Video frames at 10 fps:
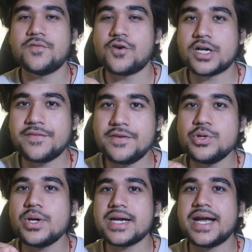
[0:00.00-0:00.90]
whatever
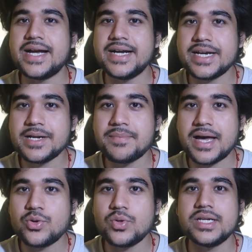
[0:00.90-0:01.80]
you are entering
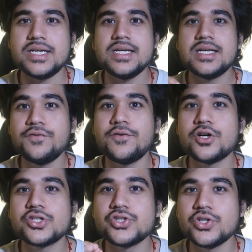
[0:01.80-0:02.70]
manually, you
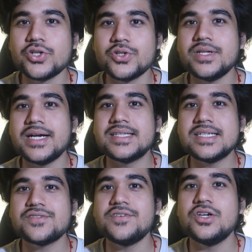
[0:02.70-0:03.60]
for sure know that
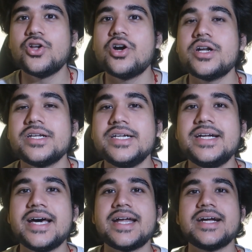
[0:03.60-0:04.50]
this will not
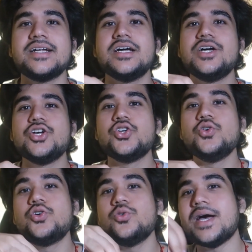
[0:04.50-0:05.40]
redirect
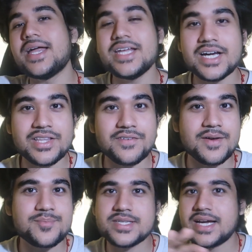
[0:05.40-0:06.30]
you to any other
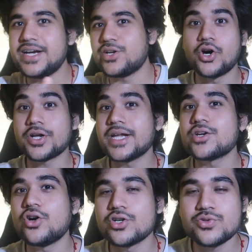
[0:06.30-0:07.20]
website or
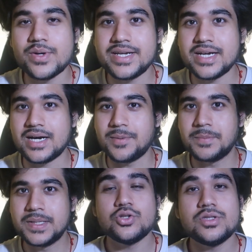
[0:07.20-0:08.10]
can cause you any
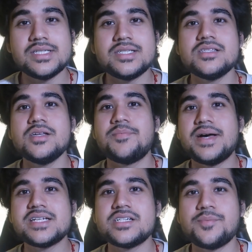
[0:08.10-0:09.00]
harm. So this is the
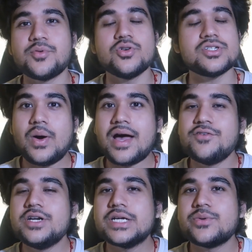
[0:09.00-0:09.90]
best approach. Now I
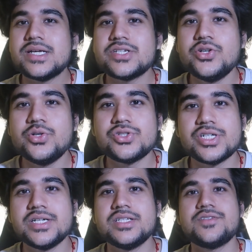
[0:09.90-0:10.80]
would request you to
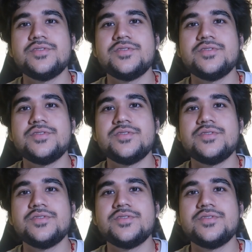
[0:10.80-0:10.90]
share this